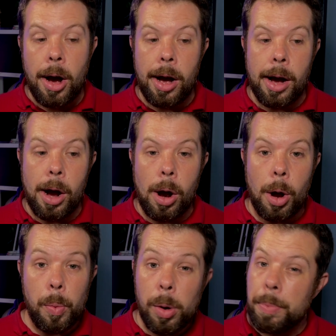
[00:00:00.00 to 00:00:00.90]
Uh, I
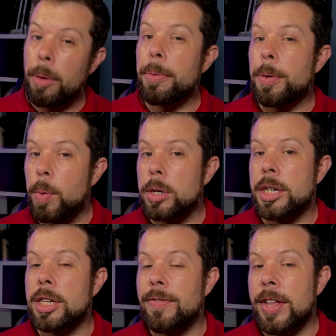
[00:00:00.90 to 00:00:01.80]
will probably watch
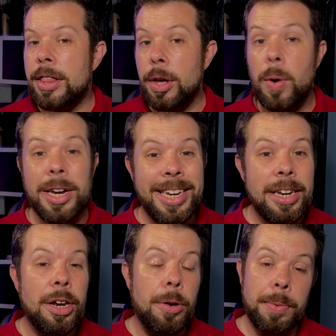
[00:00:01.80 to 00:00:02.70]
this event though. I
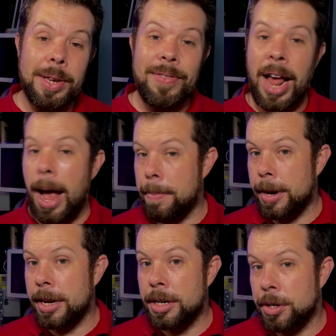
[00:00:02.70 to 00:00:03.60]
didn't know it was even
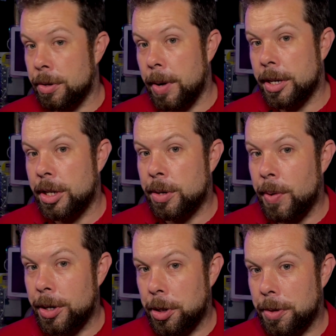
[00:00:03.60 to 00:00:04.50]
happening until you asked this
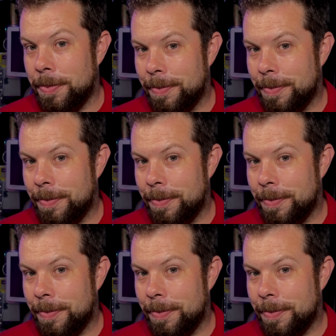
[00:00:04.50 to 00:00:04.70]
question.